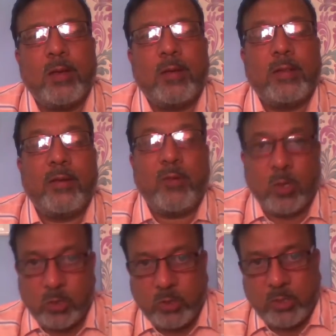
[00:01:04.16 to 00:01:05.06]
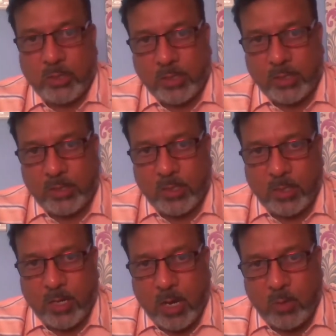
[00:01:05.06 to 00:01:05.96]
Then we also discussed
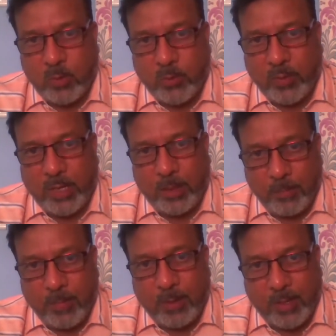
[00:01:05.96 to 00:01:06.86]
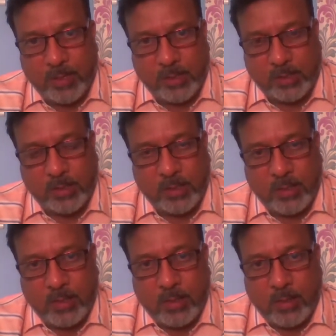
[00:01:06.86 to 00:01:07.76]
on how do we implement it.
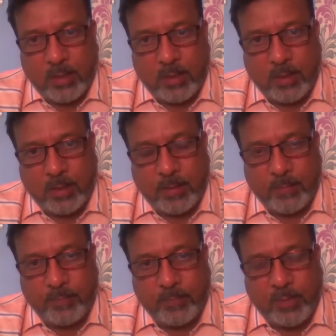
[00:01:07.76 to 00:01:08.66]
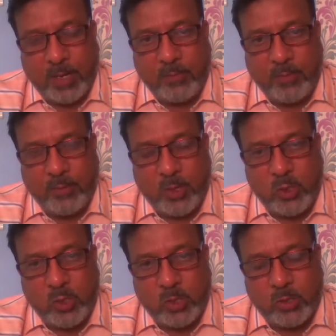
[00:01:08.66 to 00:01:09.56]
Then we
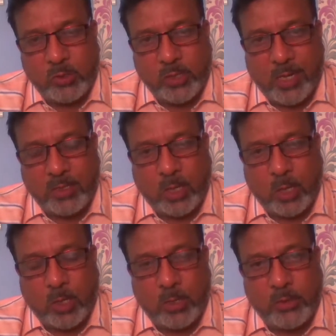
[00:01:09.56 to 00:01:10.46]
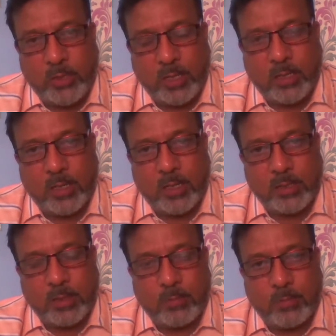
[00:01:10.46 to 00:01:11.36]
went on to child psychology and the
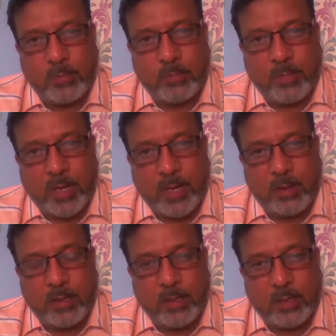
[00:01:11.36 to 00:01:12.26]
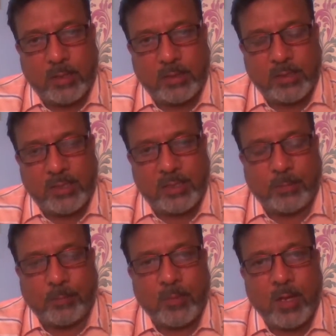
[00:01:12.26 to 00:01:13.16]
lesson plan
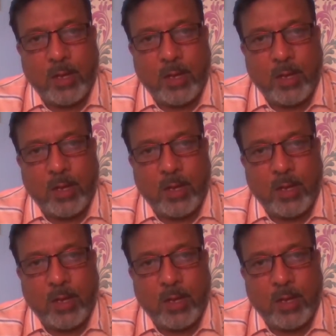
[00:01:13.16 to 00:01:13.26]
system.